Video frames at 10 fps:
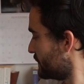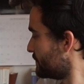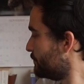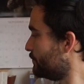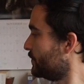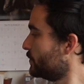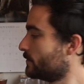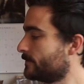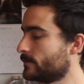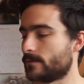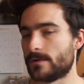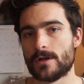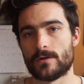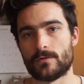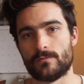this beautiful
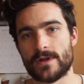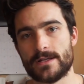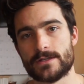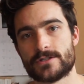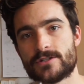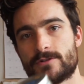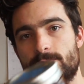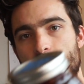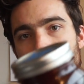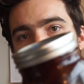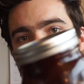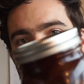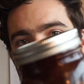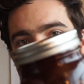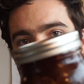reddish purple
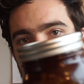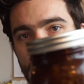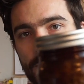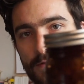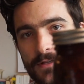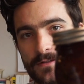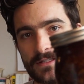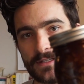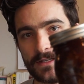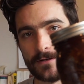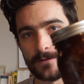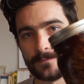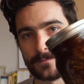color that you see here.